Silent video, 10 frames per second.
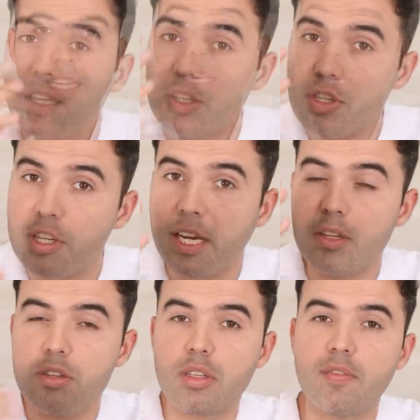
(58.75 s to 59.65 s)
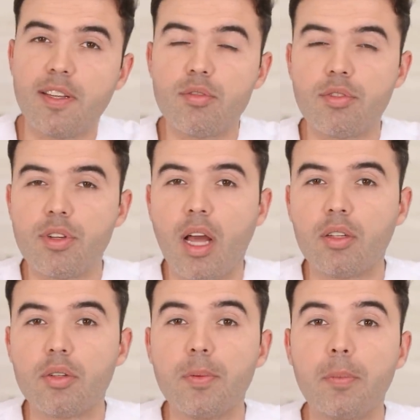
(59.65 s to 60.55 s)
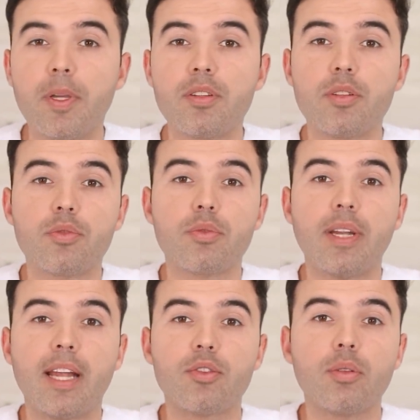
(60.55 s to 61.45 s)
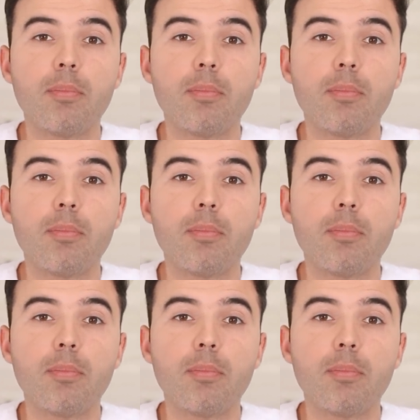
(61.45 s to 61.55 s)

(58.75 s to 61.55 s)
In this channel, as a conventional doctor, I treat my patients through natural